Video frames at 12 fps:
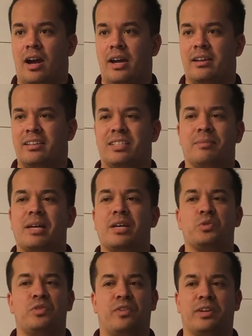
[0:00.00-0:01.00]
right? And sometimes
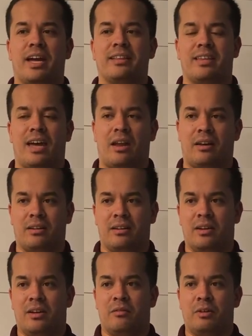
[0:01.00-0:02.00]
we forget that
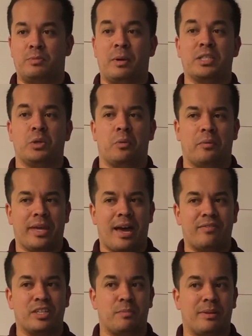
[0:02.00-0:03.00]
especially when we
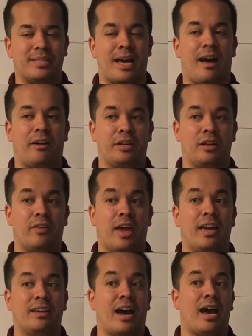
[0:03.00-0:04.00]
have this mentality of,
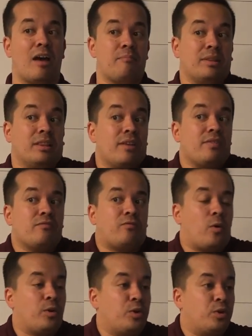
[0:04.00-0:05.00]
hey, God, I've been living
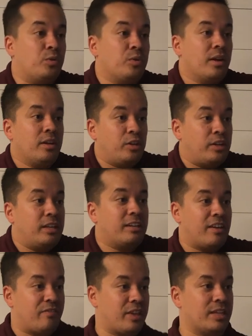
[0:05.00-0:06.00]
for you. You need to
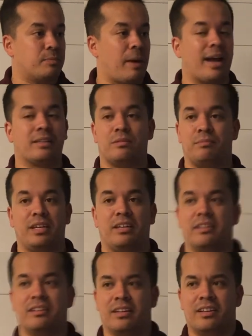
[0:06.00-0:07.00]
give things back to
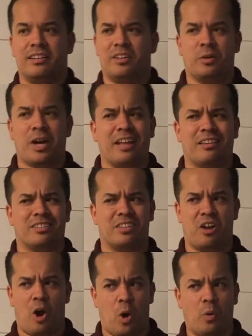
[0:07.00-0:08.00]
me. No, God doesn't
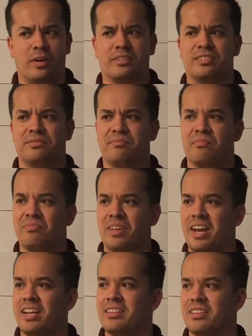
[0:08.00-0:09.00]
owe us
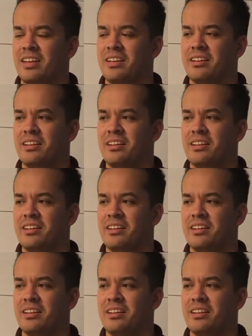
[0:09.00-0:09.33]
anything.